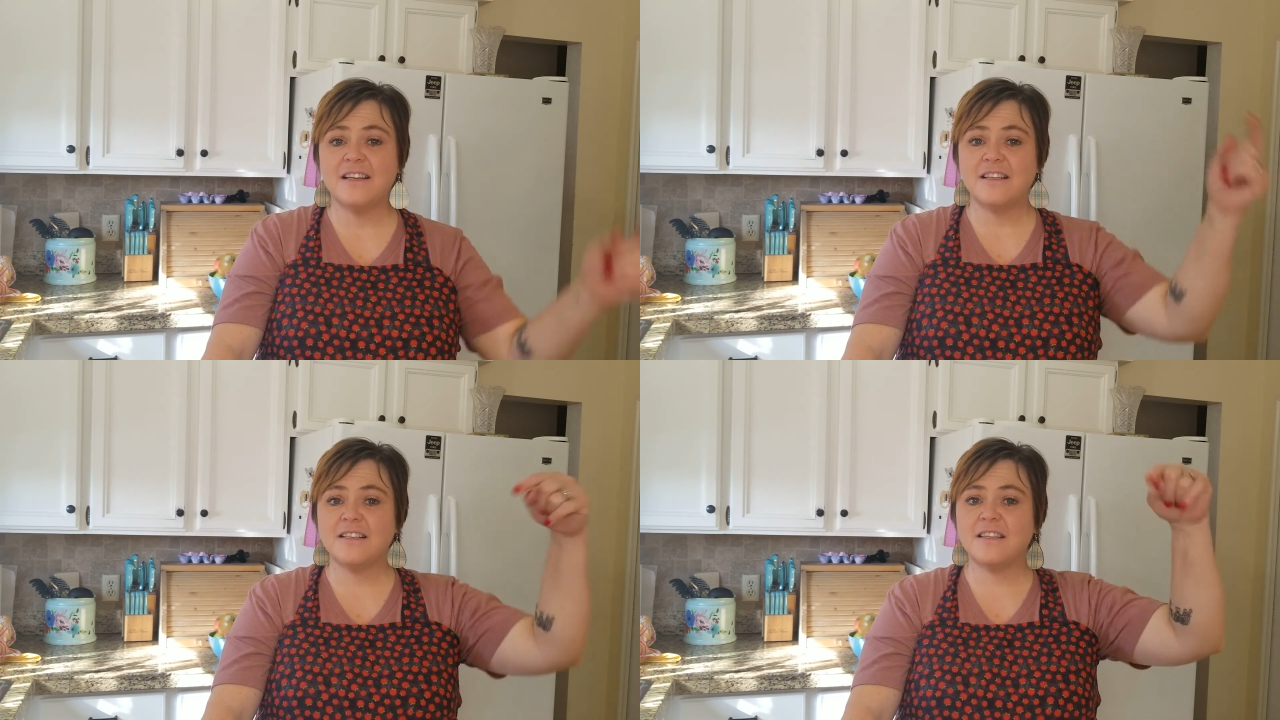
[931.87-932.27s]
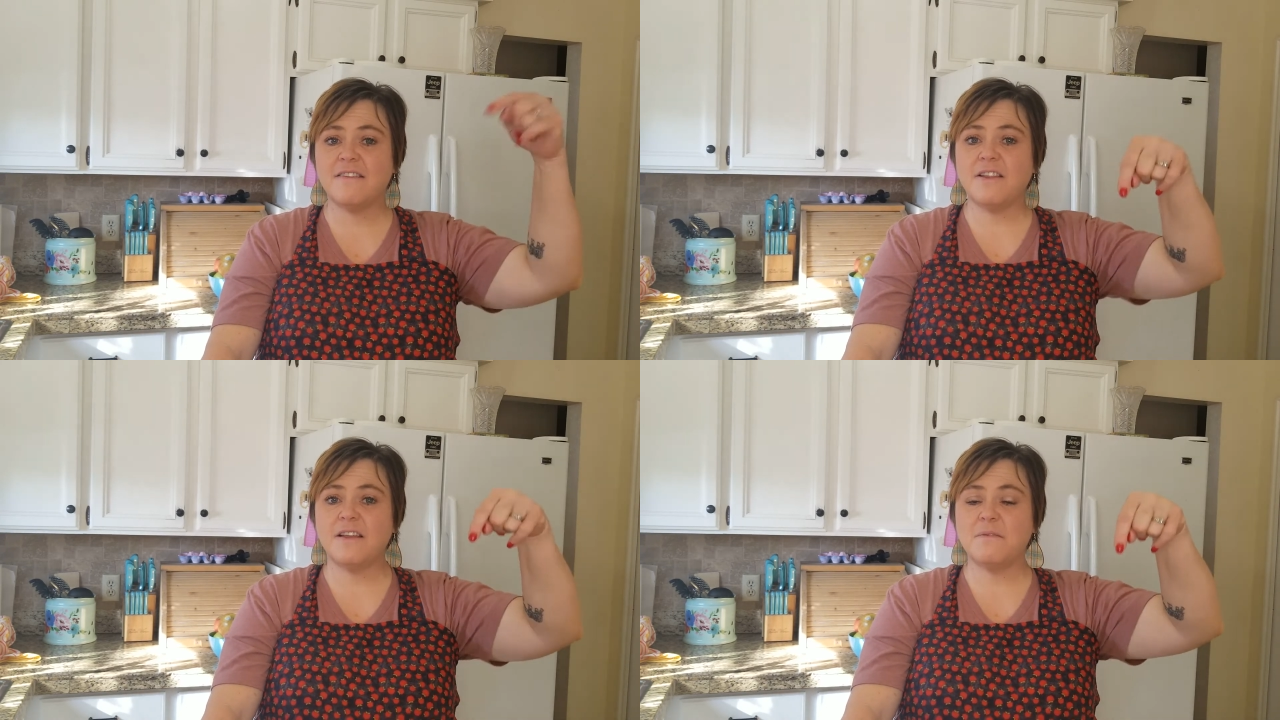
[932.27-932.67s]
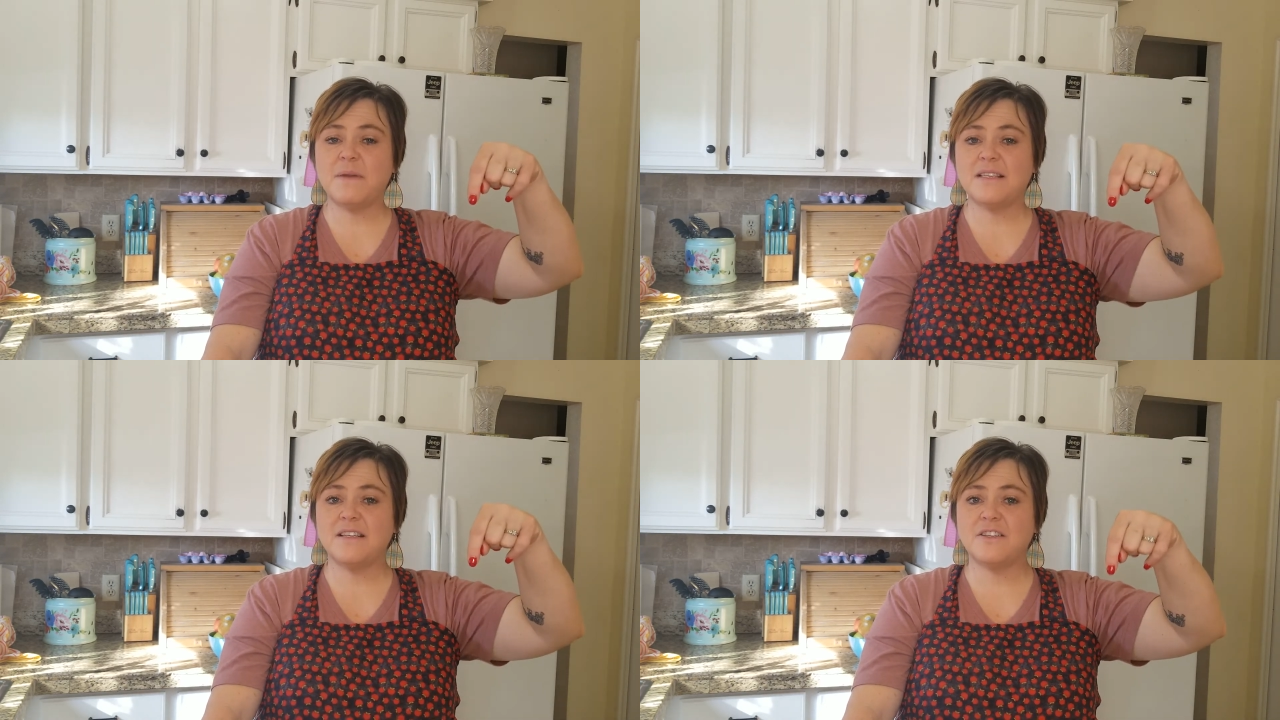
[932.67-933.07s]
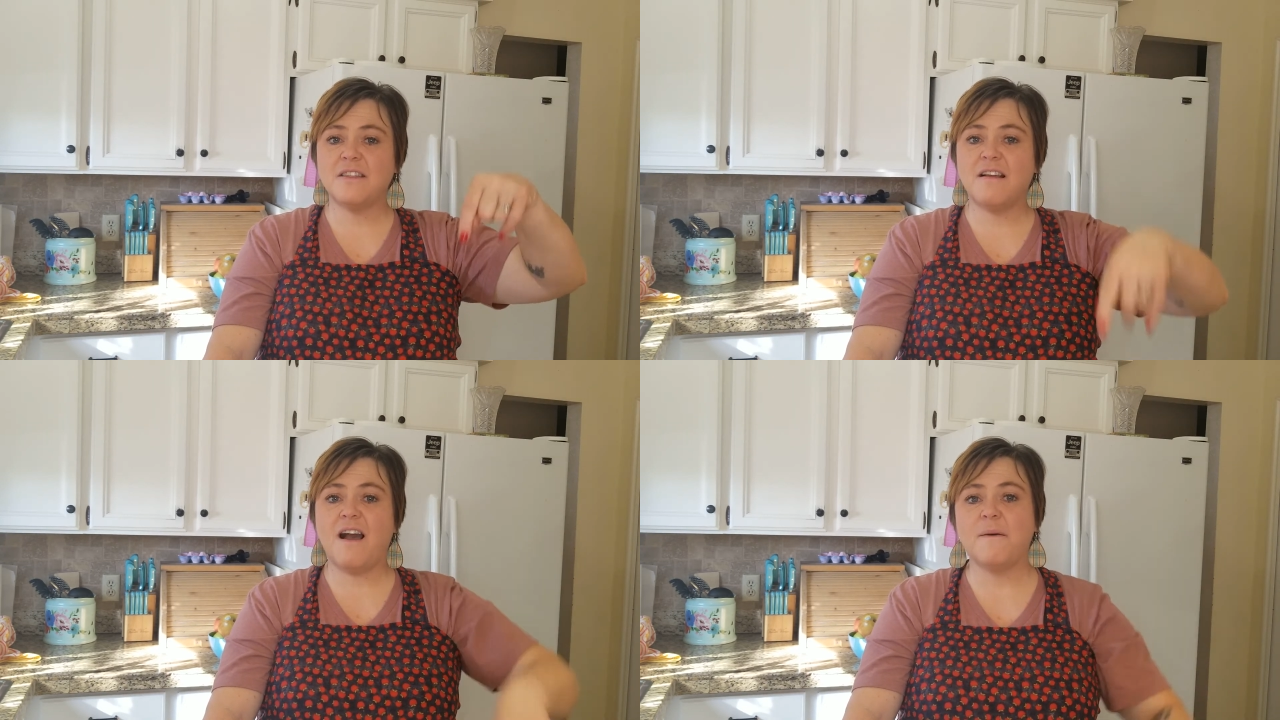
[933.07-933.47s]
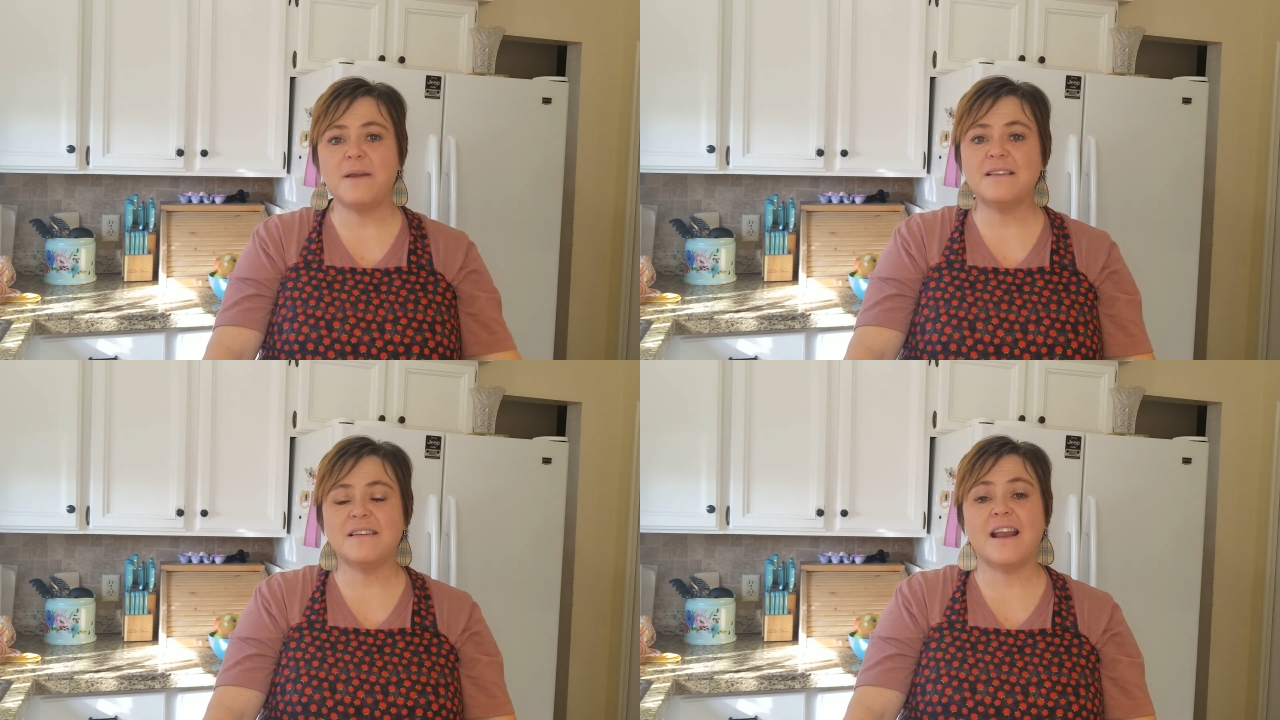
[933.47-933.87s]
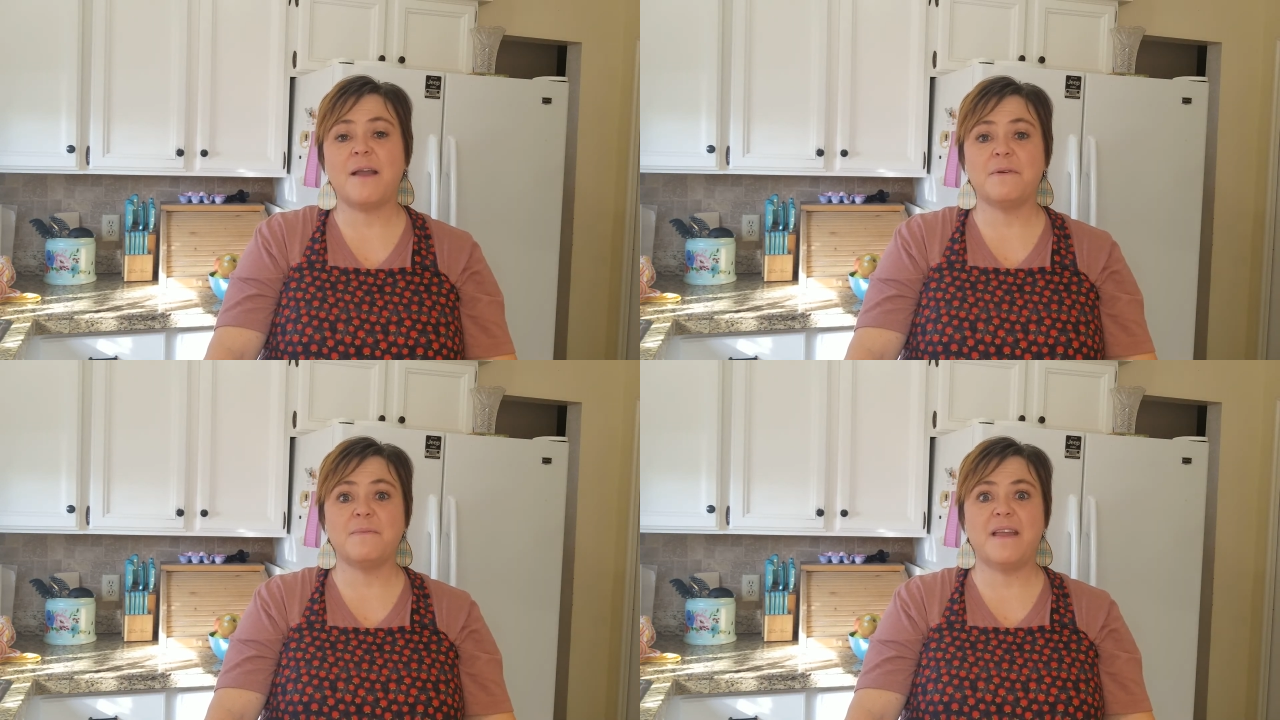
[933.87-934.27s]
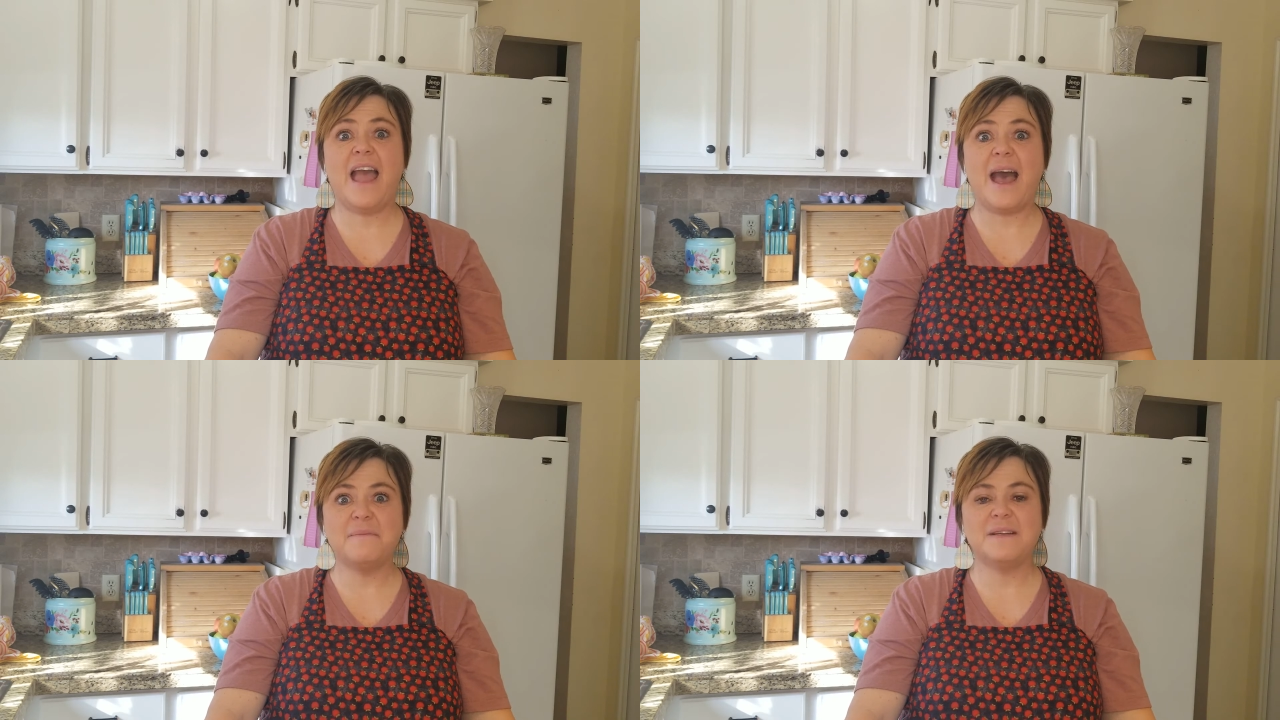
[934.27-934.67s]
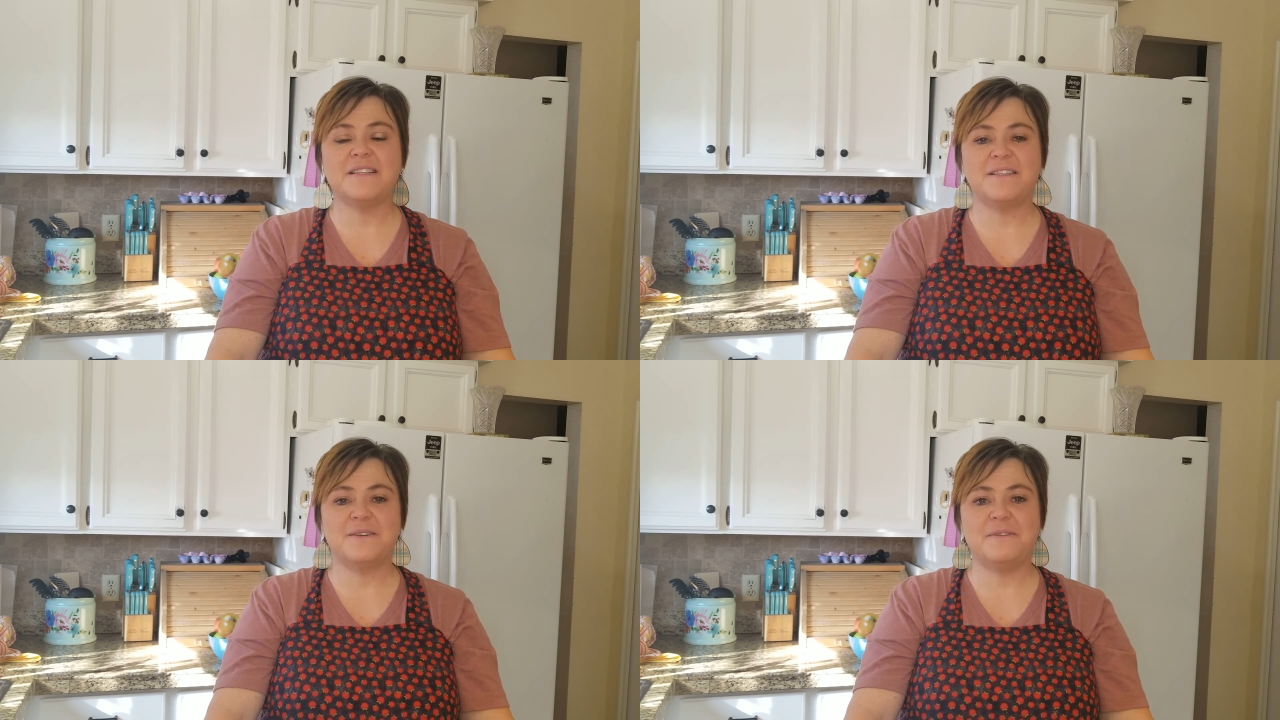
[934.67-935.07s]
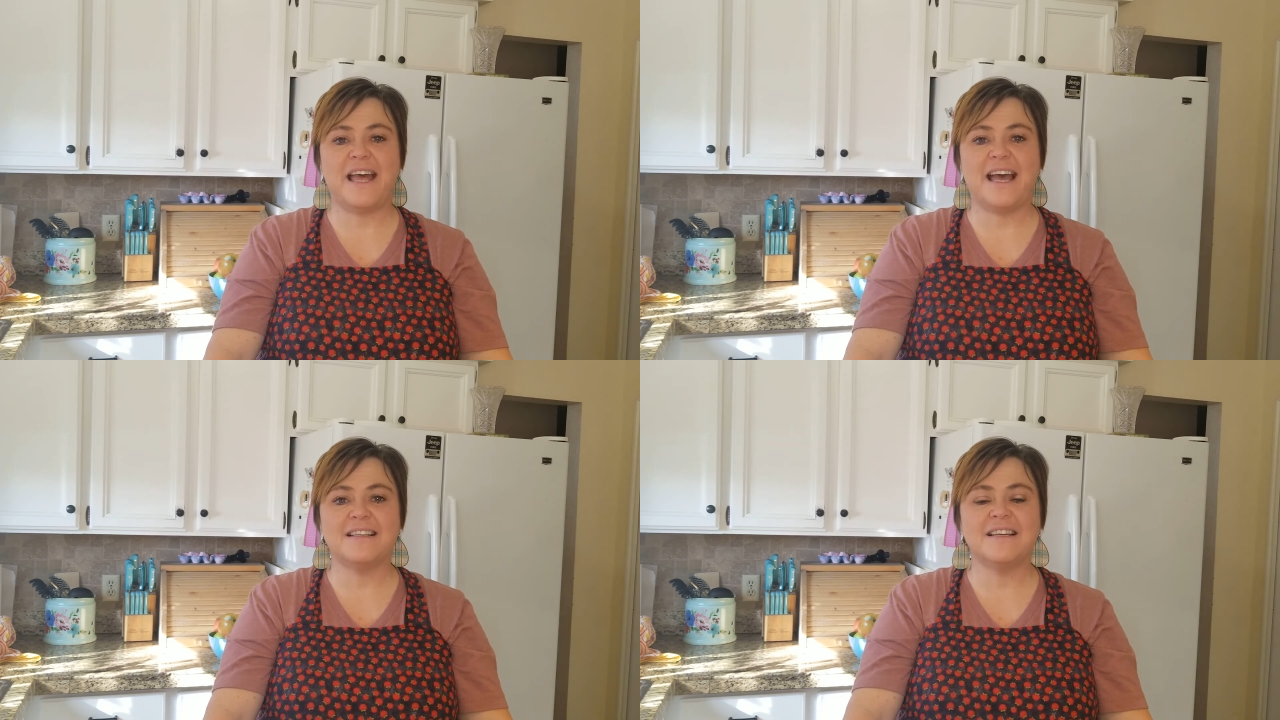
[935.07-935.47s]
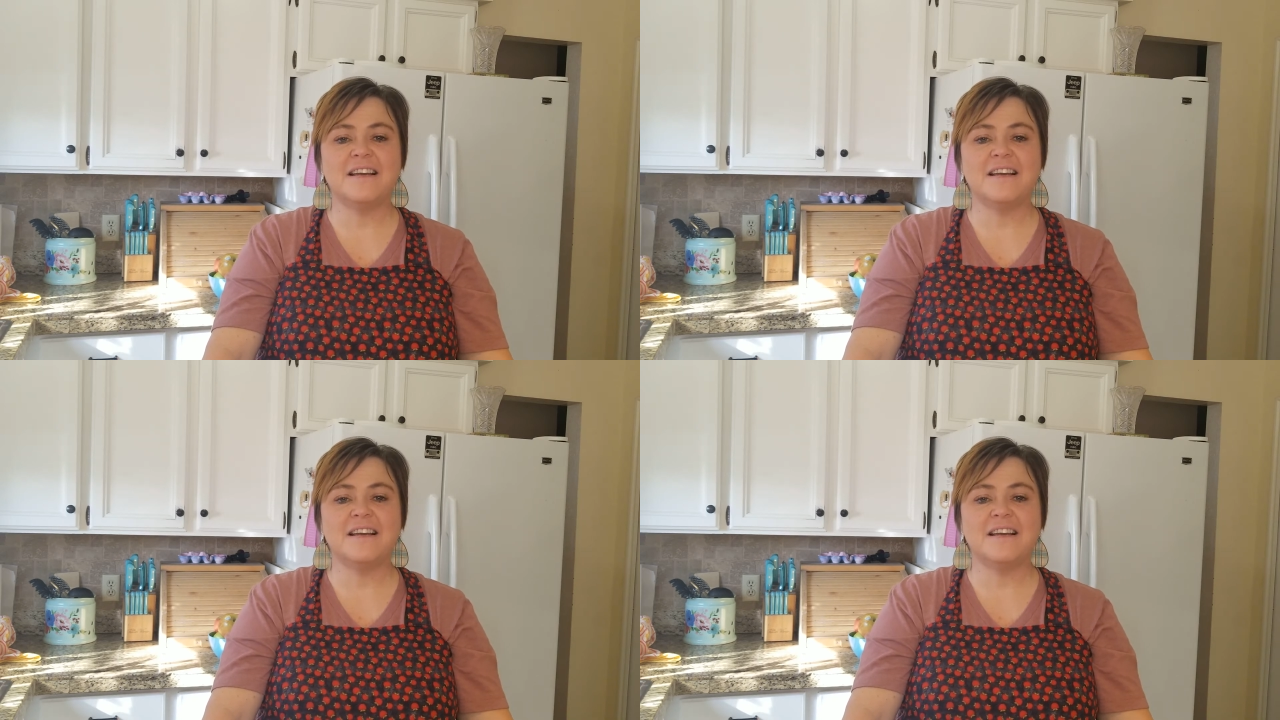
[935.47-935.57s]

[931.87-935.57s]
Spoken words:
just leave a little message in the comments and I would be happy to do that.